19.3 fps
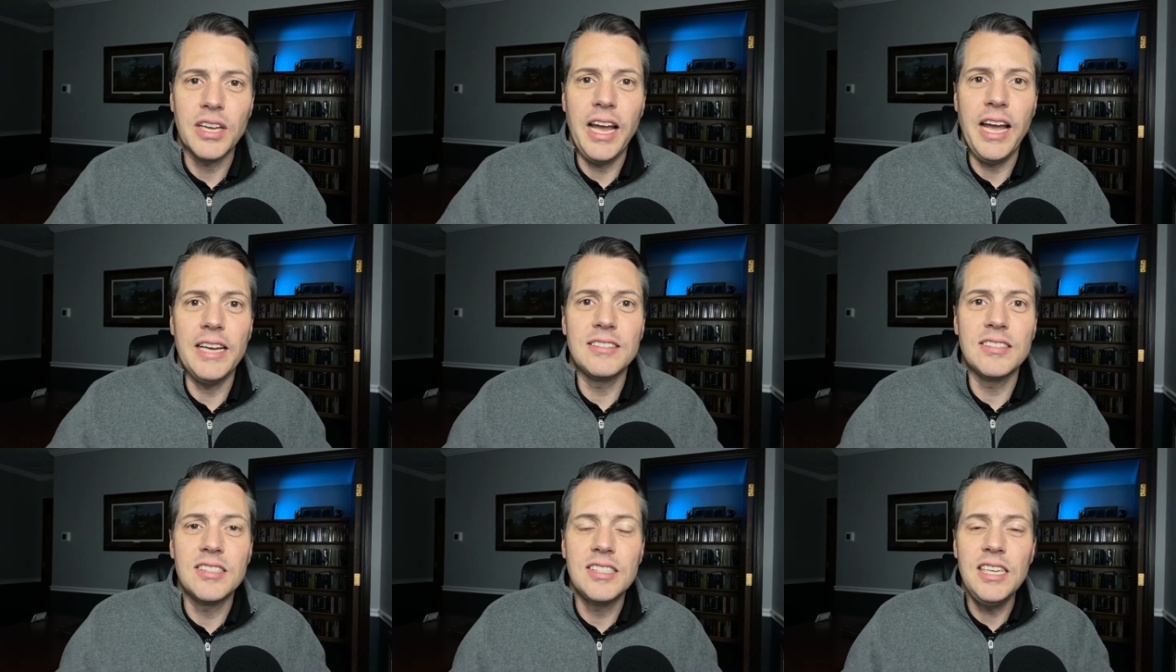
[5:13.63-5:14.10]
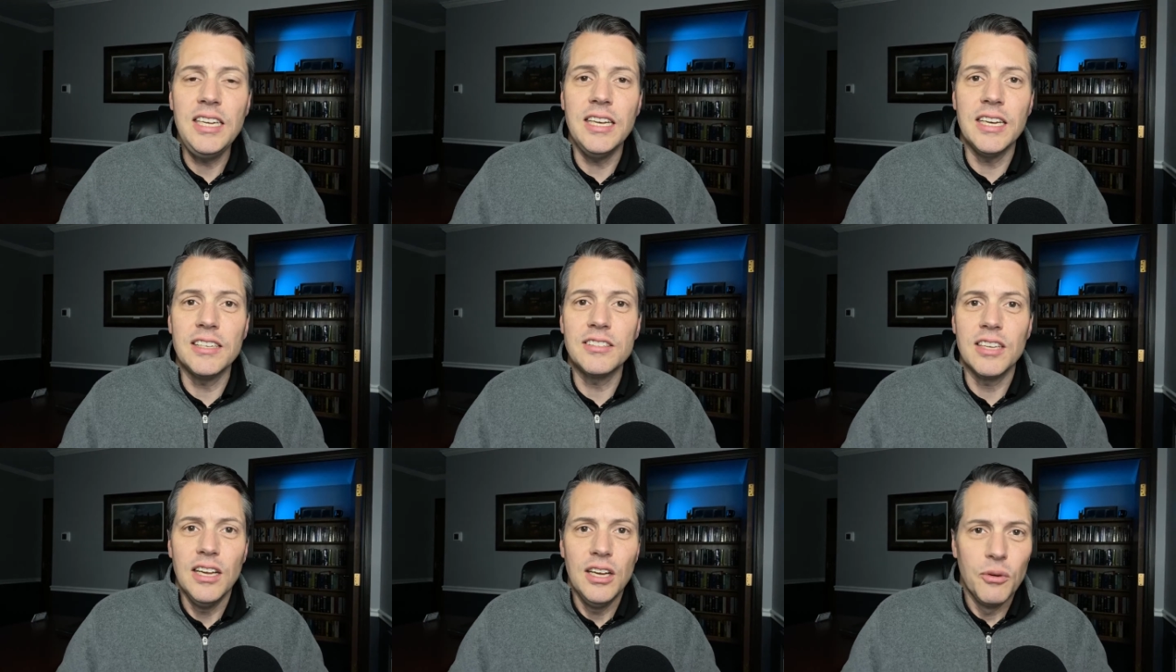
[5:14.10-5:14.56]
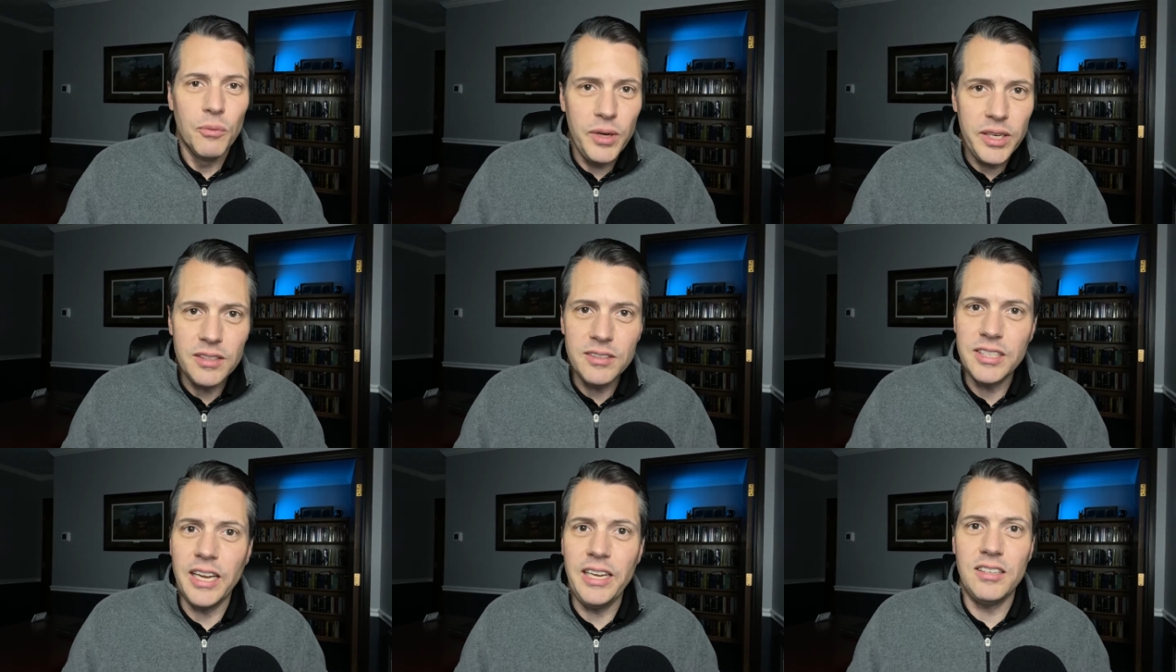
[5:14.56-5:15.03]
As theists, we
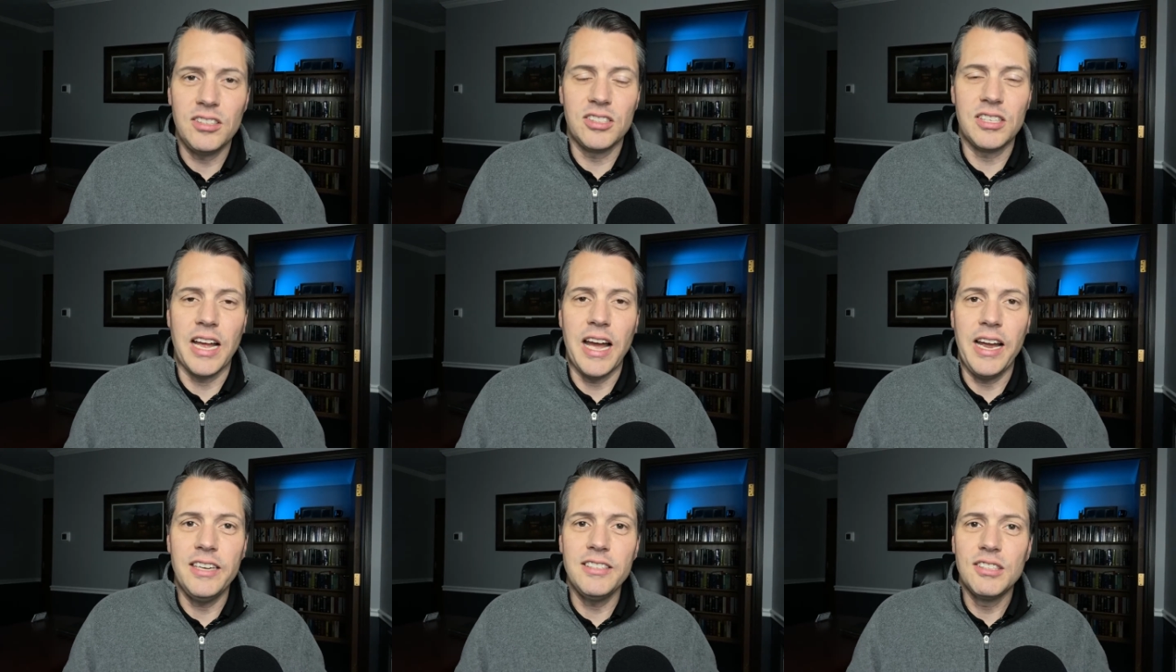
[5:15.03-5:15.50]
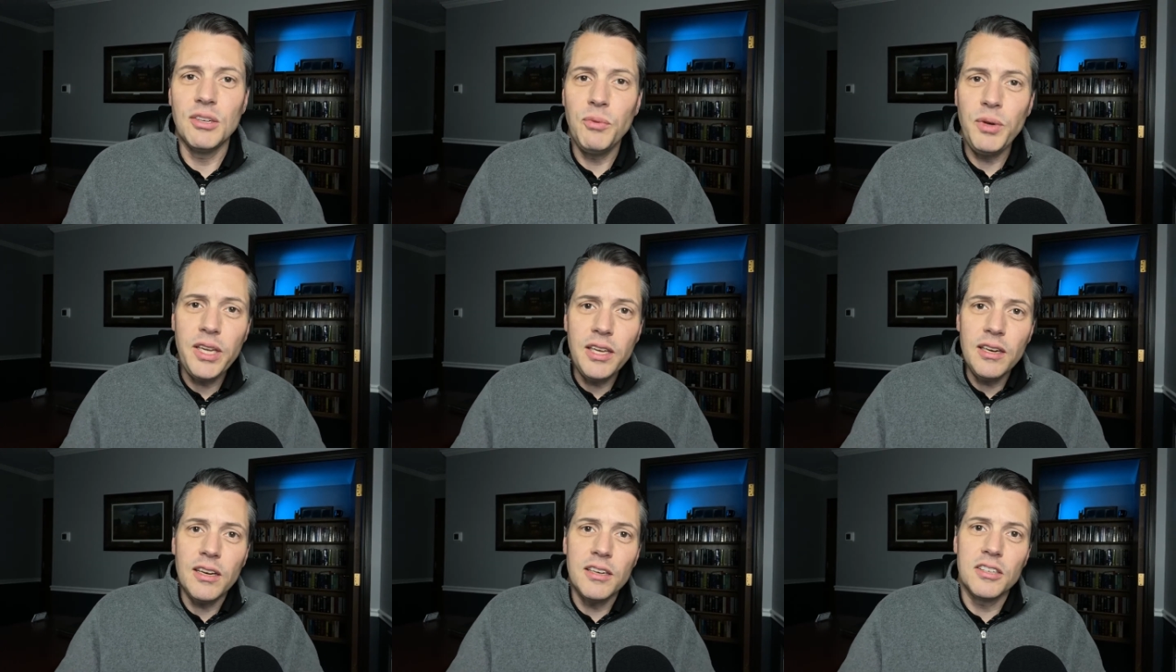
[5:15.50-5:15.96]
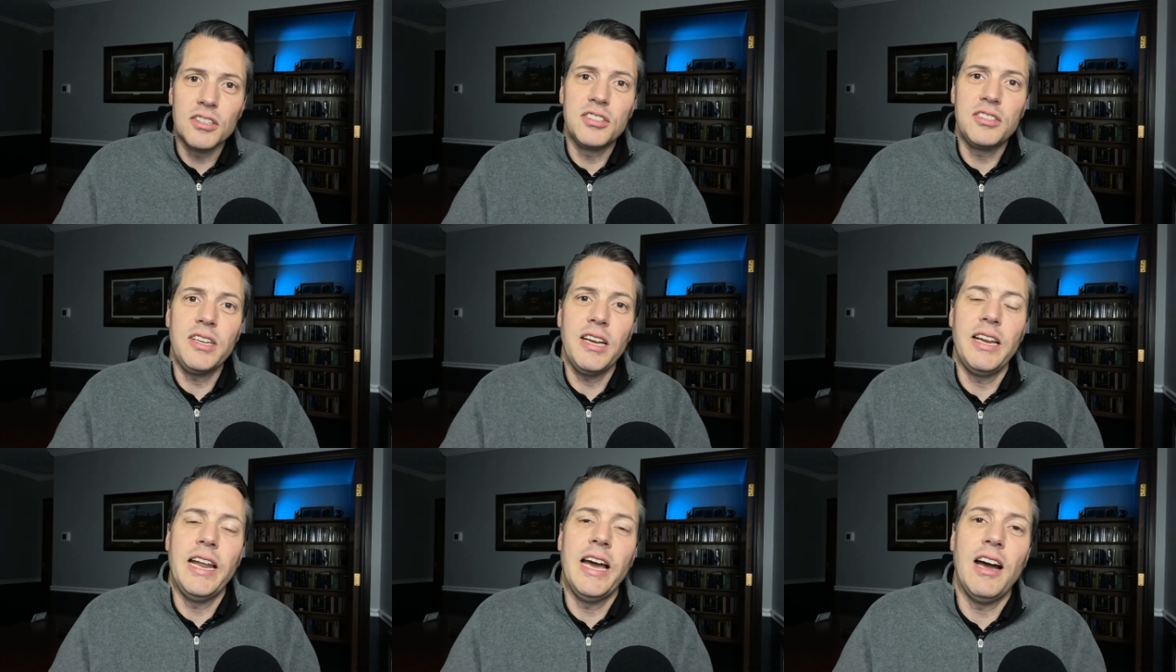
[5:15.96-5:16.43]
can take science, we can
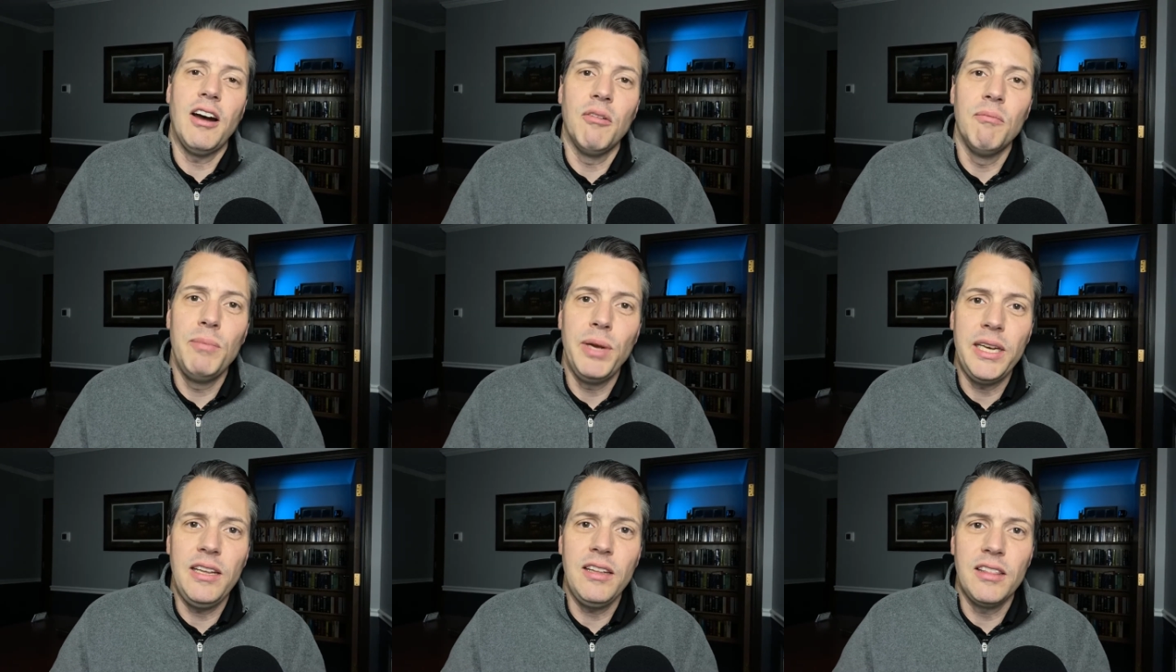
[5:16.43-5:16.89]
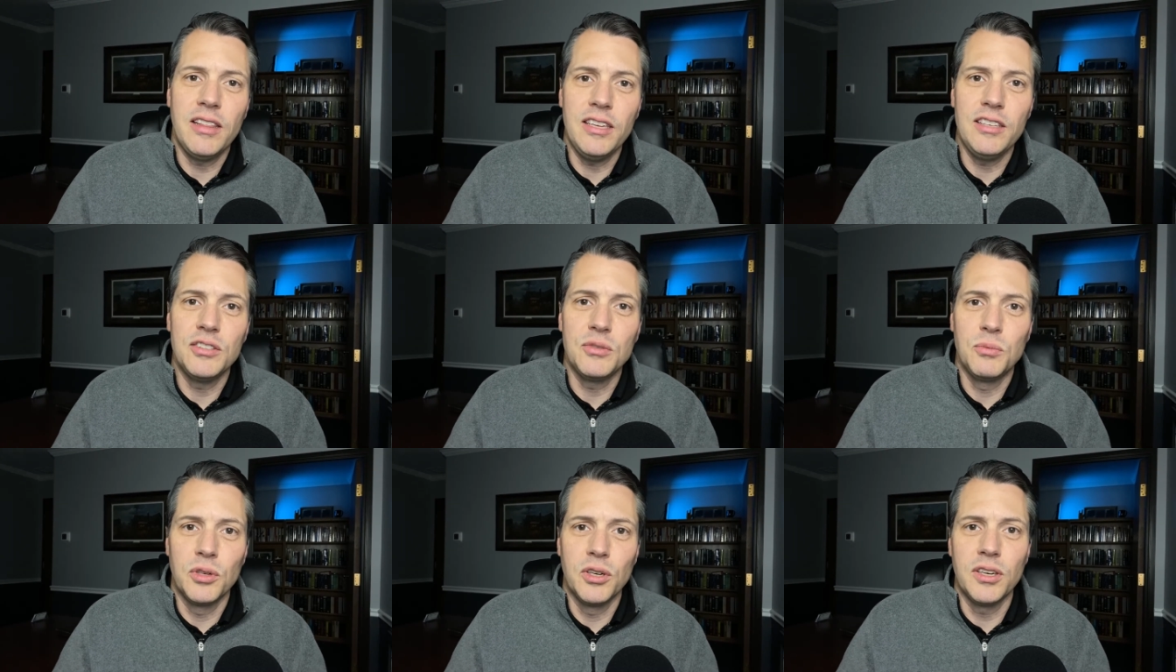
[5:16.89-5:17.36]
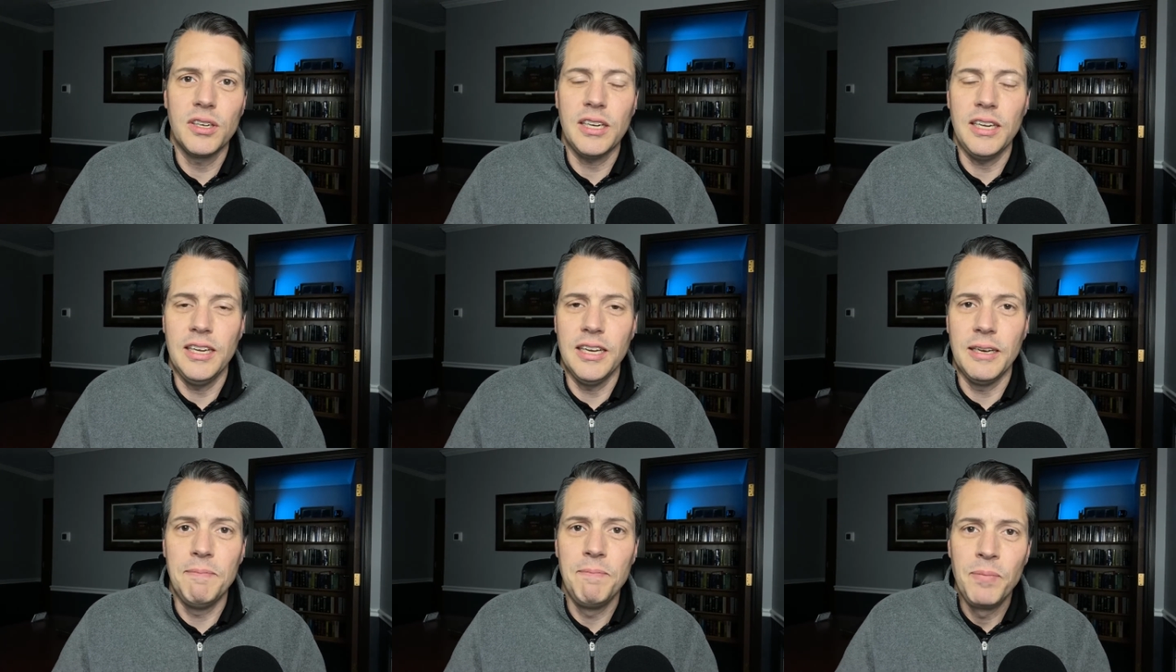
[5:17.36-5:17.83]
understand how many things work
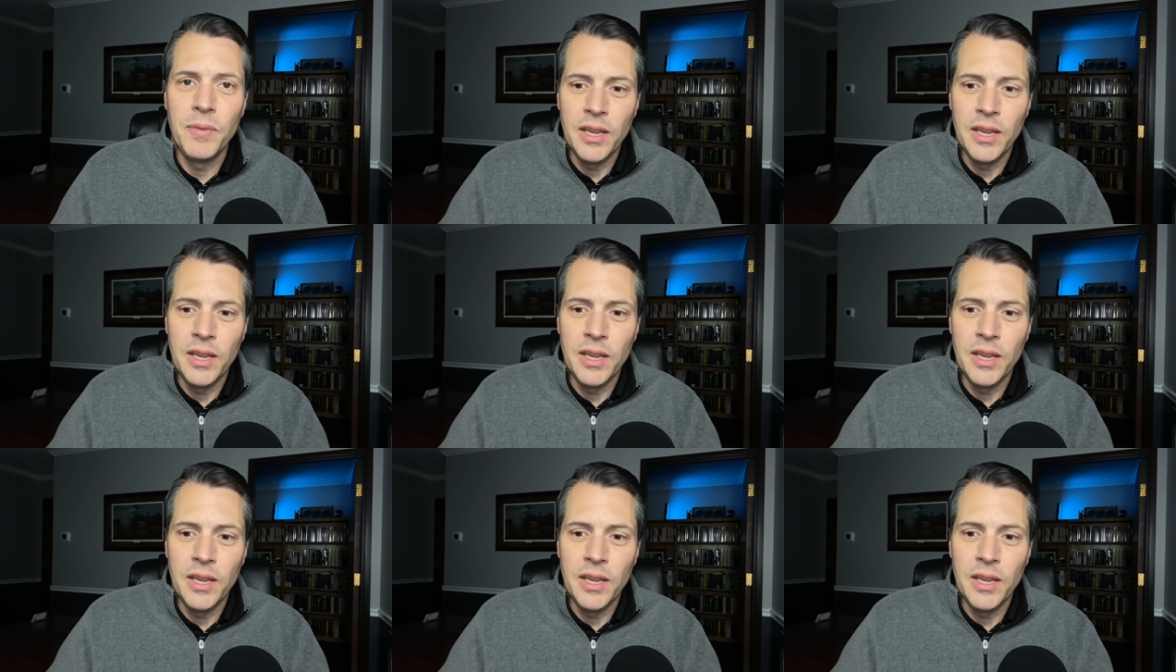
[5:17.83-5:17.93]
in